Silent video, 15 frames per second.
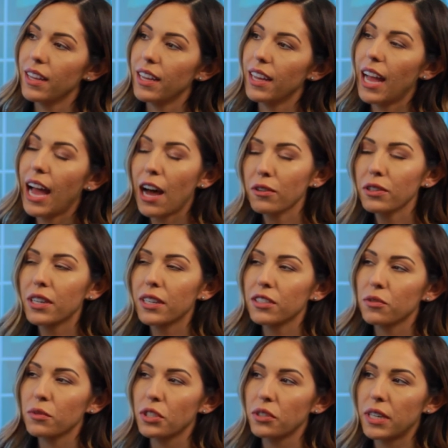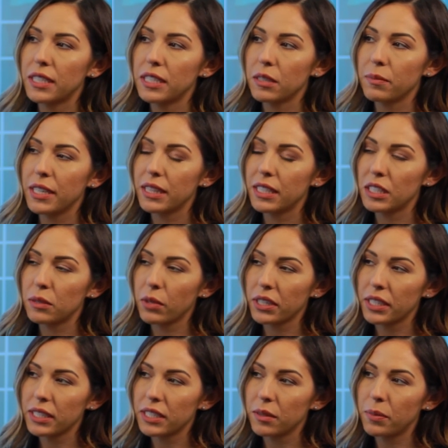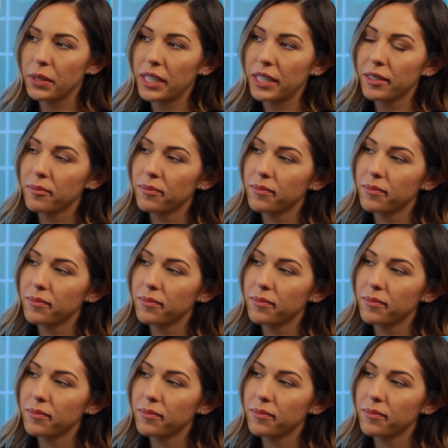How large would you estimate this market to be?